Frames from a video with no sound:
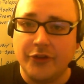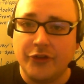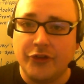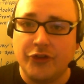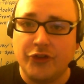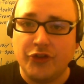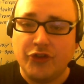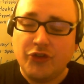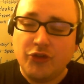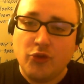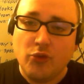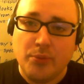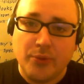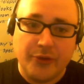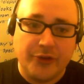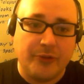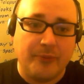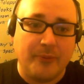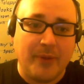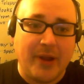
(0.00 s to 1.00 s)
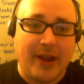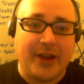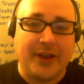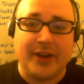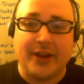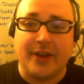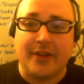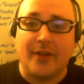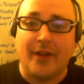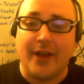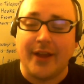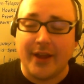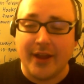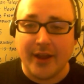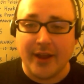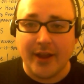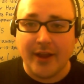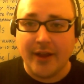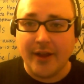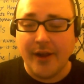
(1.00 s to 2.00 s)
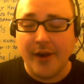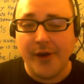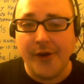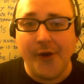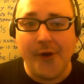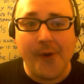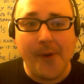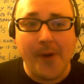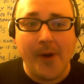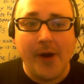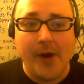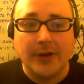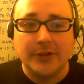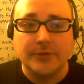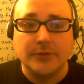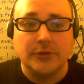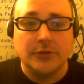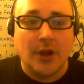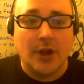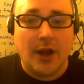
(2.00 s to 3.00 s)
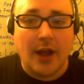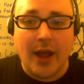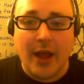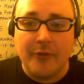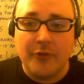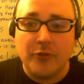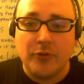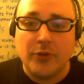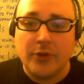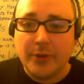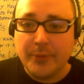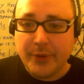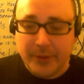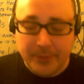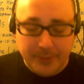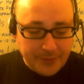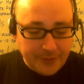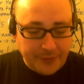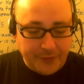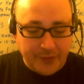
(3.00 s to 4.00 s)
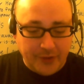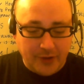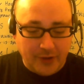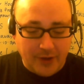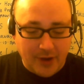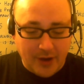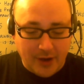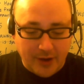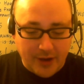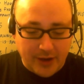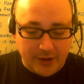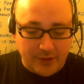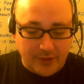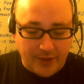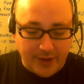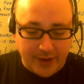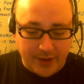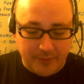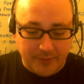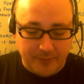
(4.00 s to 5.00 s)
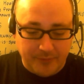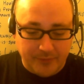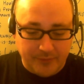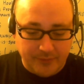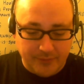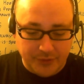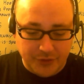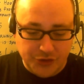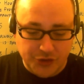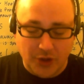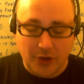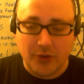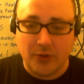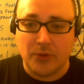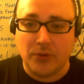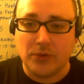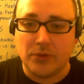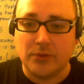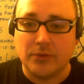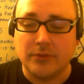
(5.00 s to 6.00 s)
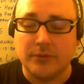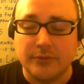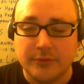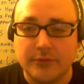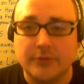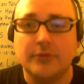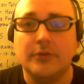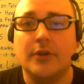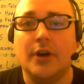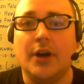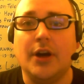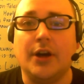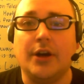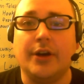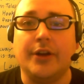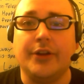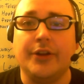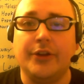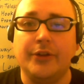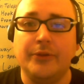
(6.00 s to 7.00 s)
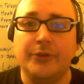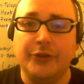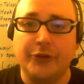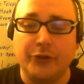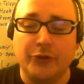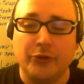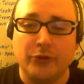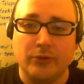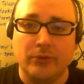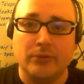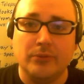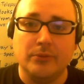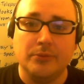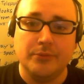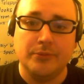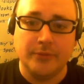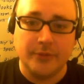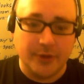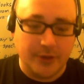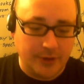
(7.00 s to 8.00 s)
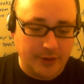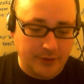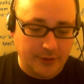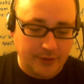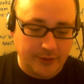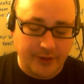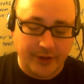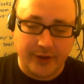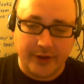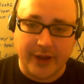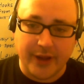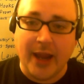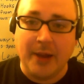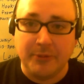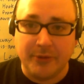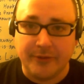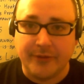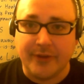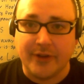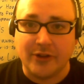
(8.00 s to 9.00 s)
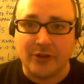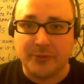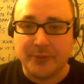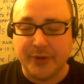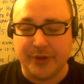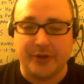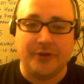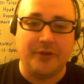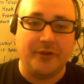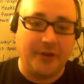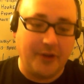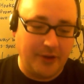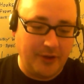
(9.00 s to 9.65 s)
super demanding. Like, I haven't really been able to figure out how to like juggle YouTube, game development,